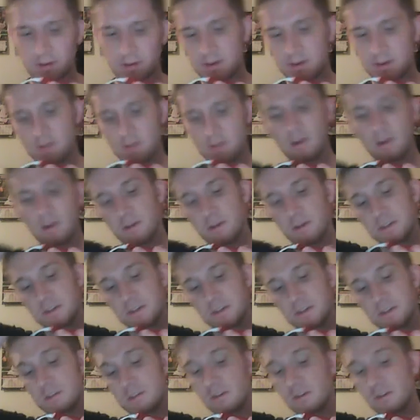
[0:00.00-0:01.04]
You can also
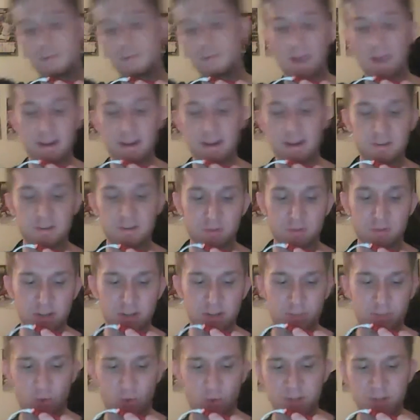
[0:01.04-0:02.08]
search my Detroit
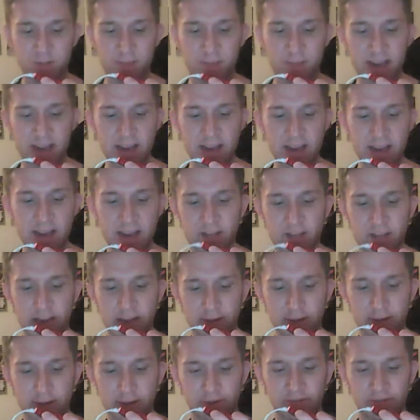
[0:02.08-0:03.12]
Sports page,
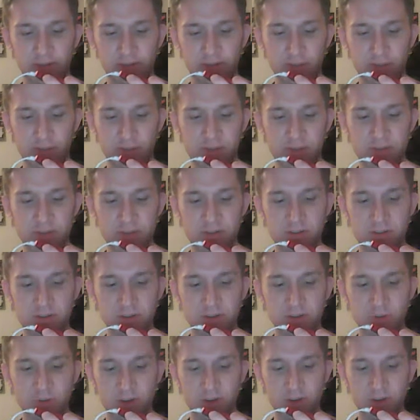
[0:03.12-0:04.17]
Taylor Phillips's
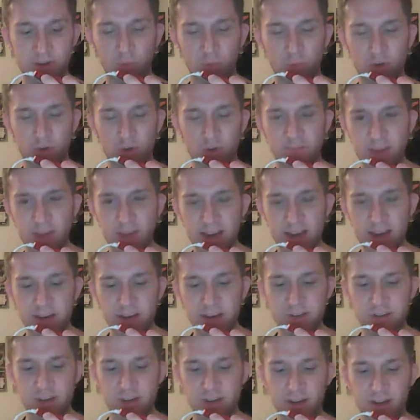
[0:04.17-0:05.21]
Detroit Sports
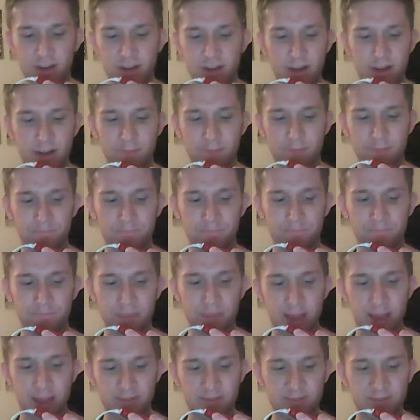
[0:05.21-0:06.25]
page,
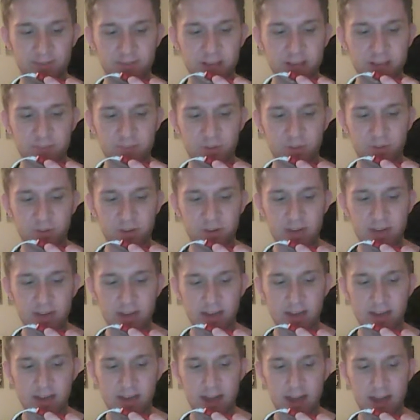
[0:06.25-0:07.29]
at
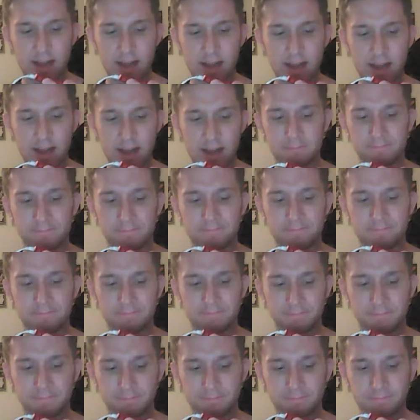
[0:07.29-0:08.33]

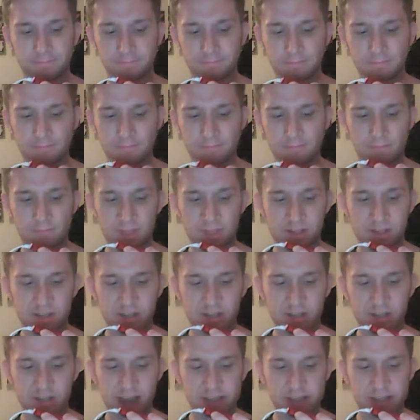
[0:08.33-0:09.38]

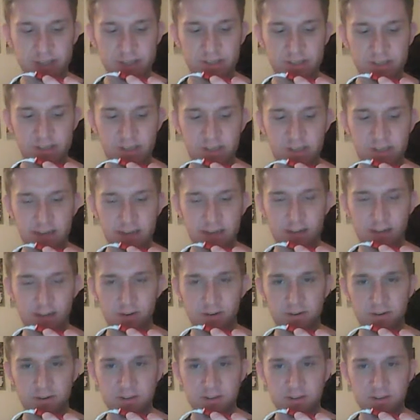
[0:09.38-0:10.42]

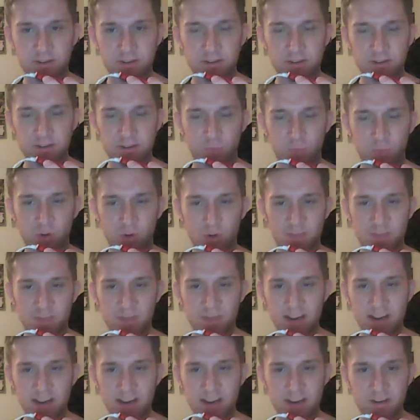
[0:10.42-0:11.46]
facebook.com/Taylor's Sports
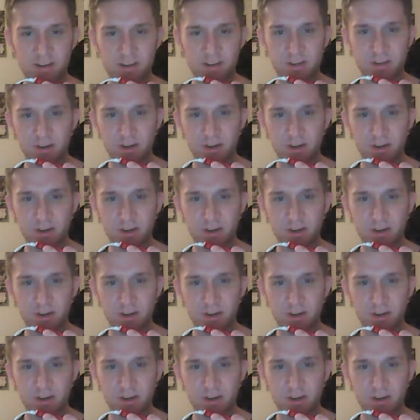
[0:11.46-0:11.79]
page,